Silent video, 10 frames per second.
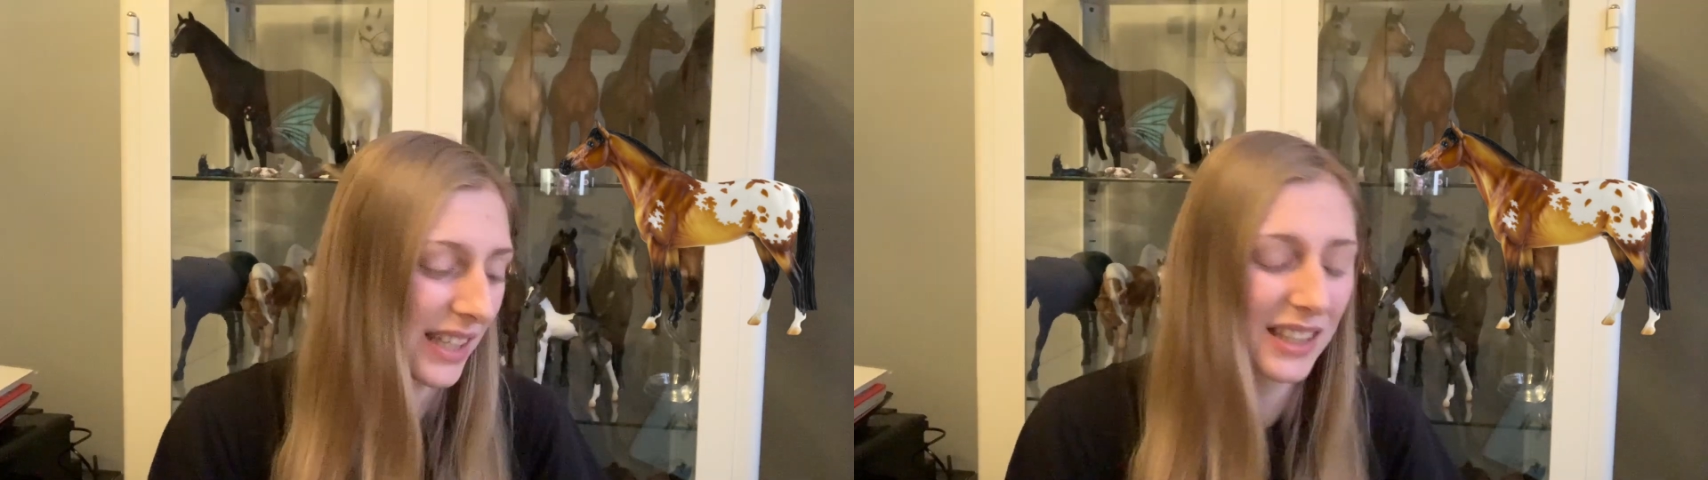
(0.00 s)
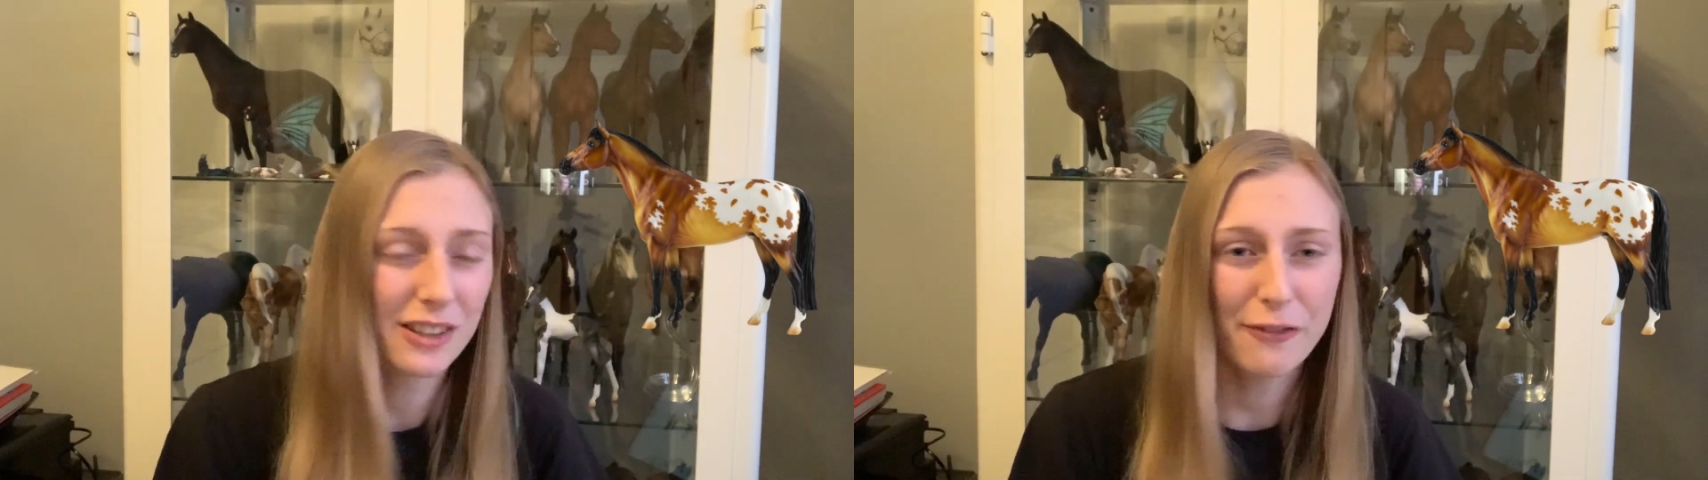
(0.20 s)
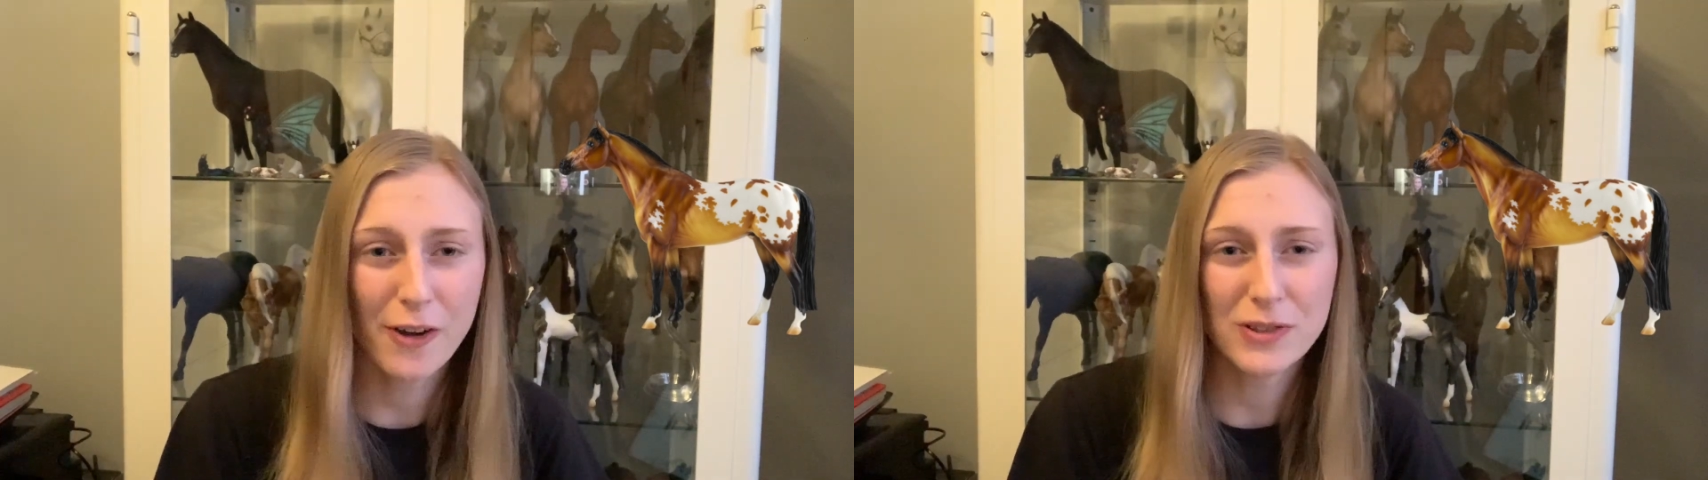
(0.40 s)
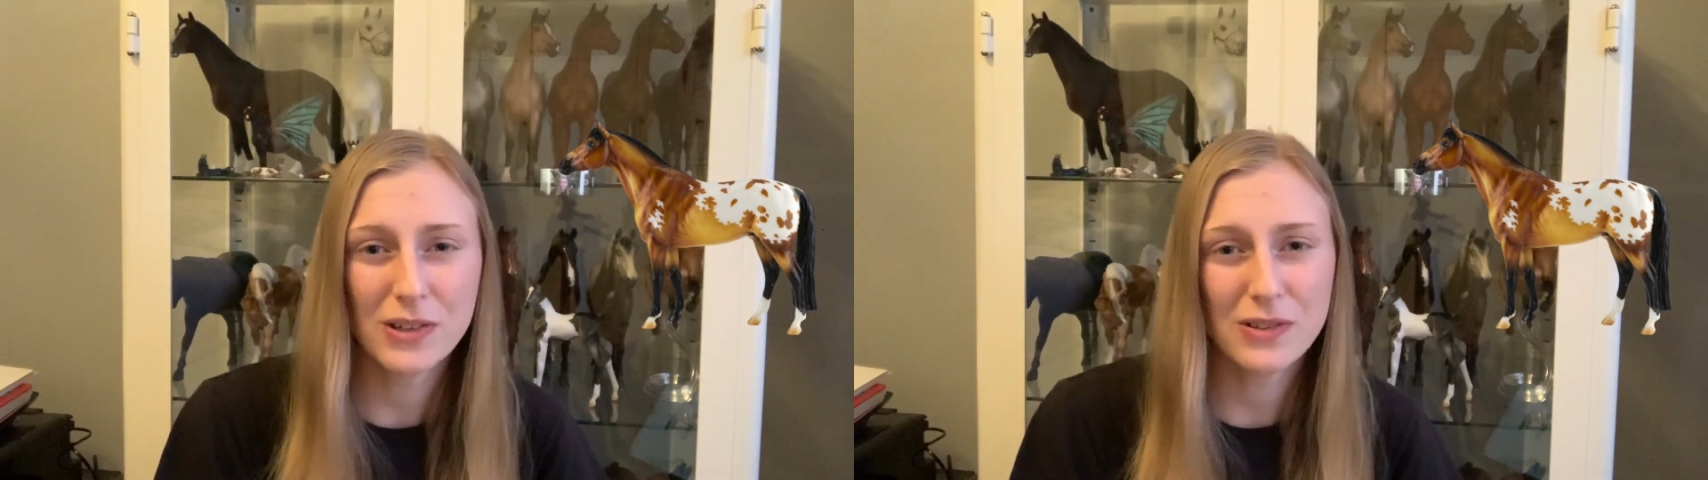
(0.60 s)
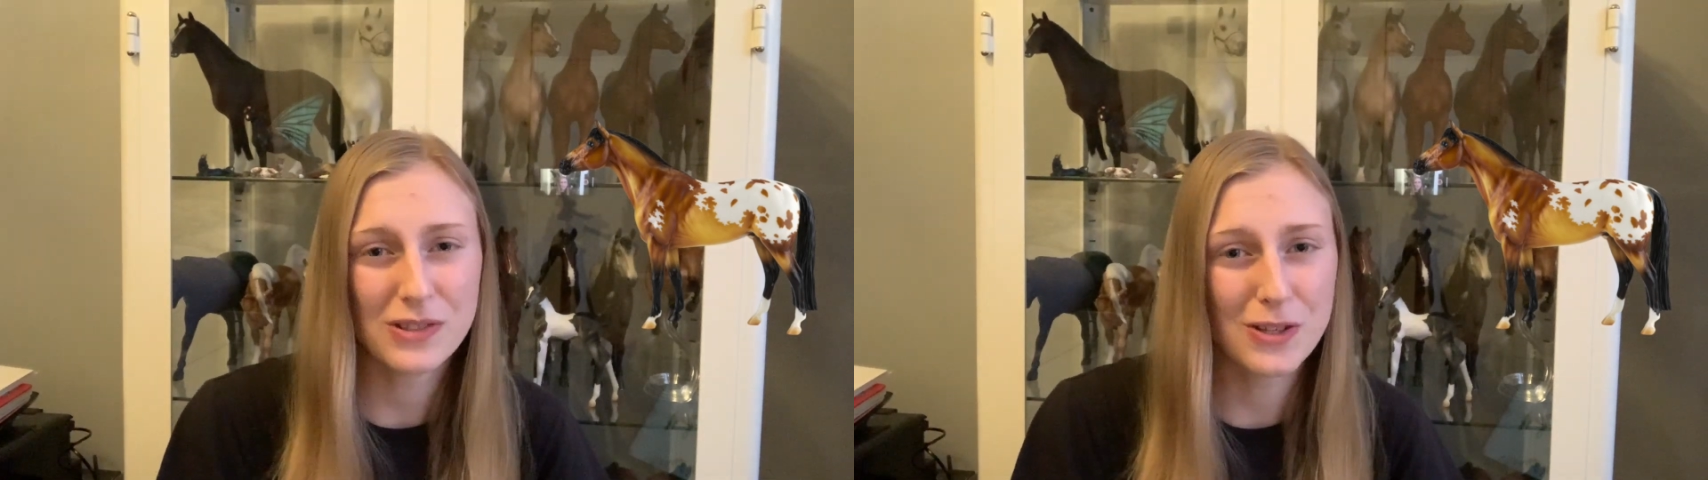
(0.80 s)
The
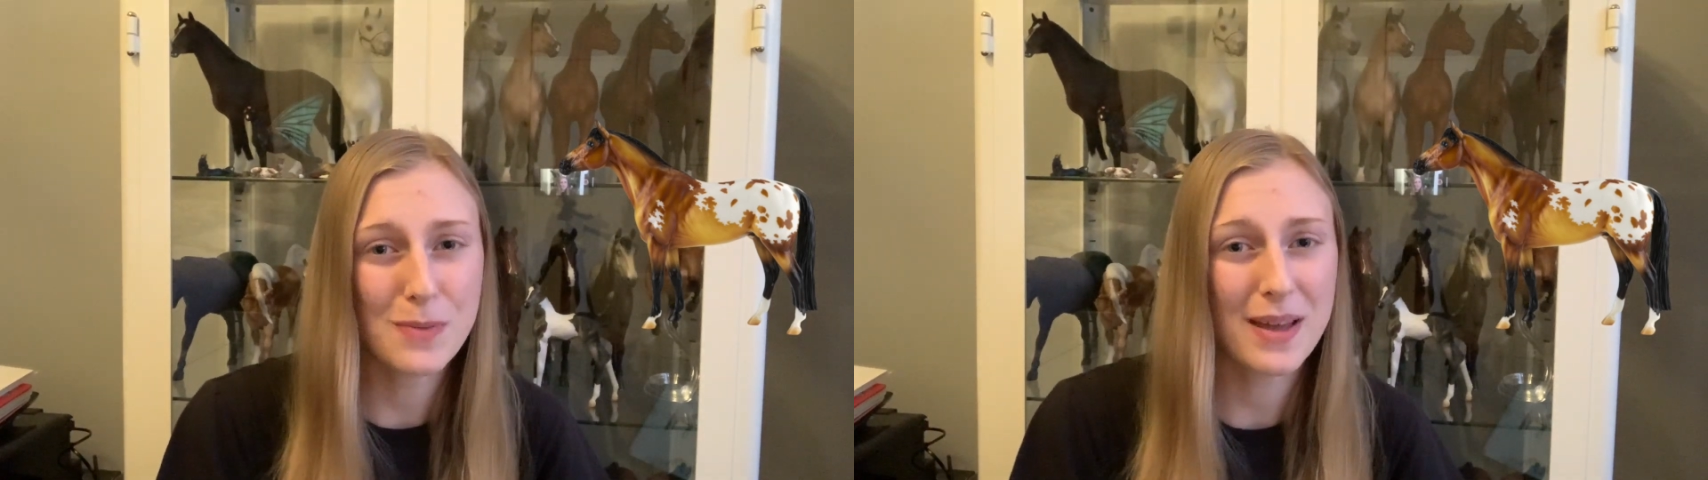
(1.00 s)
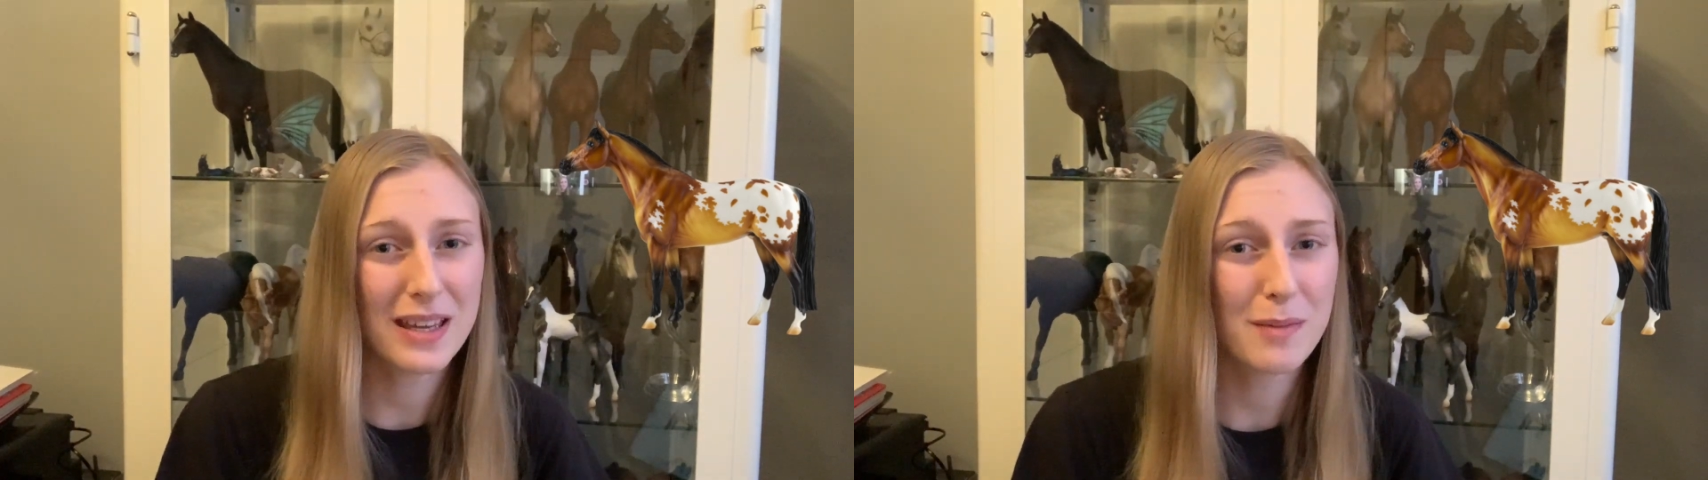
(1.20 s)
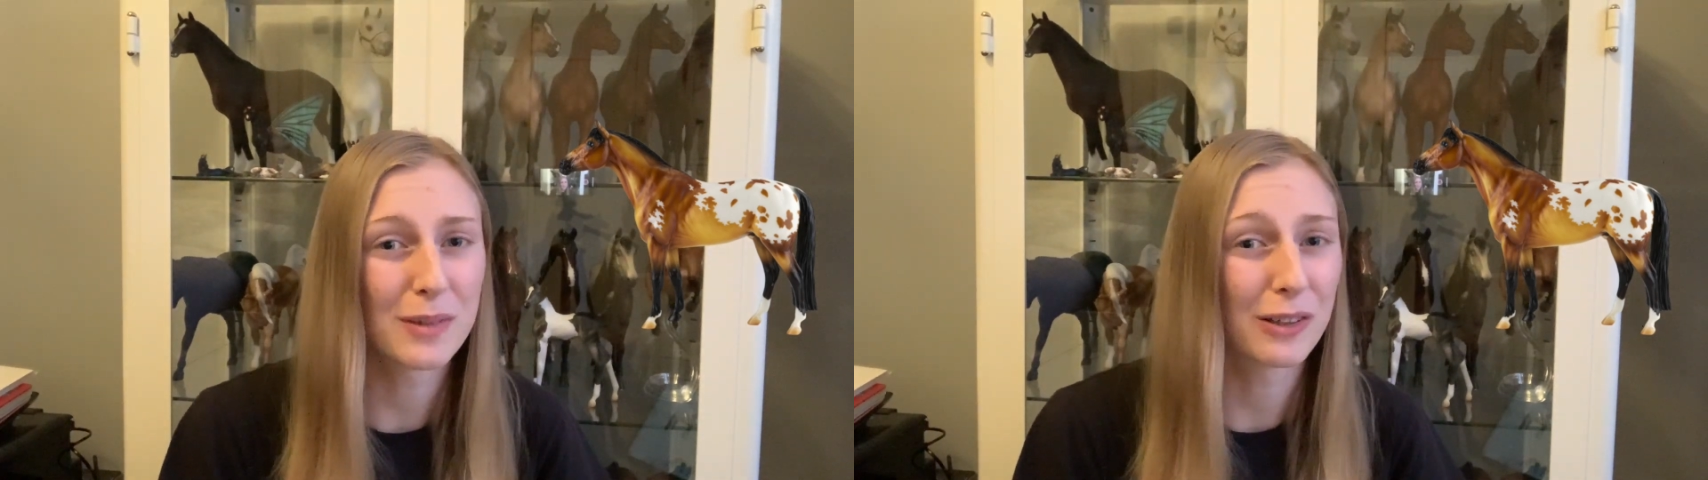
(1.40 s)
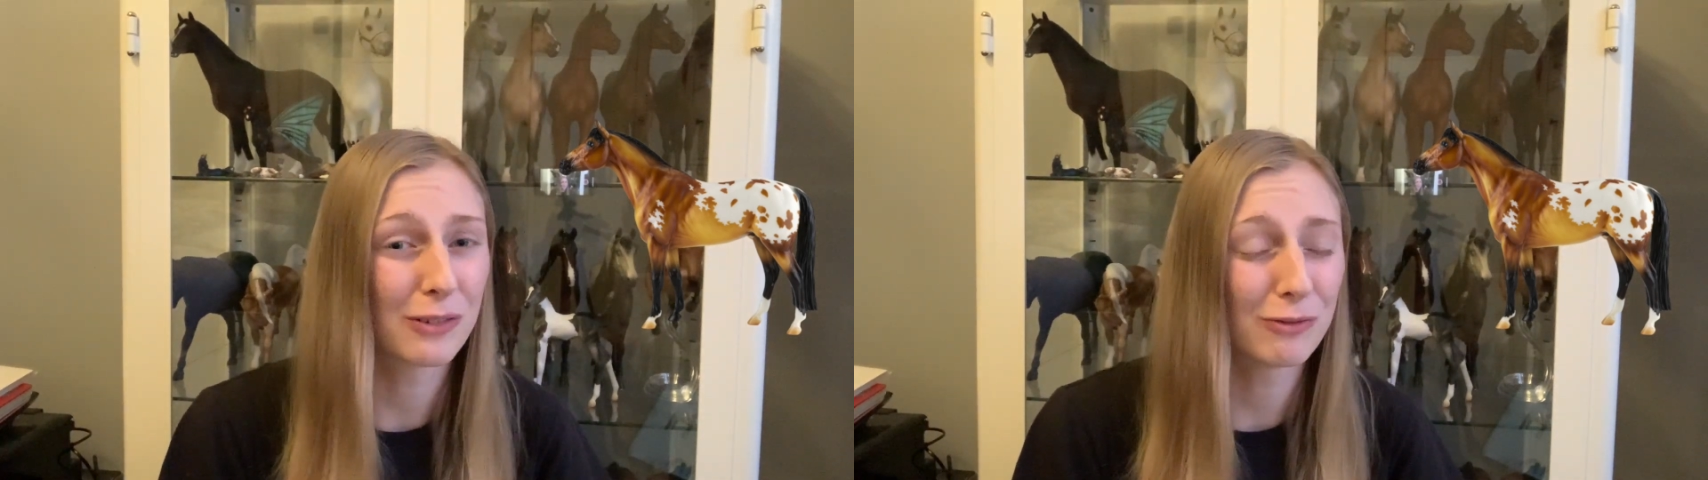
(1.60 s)
photos do make him look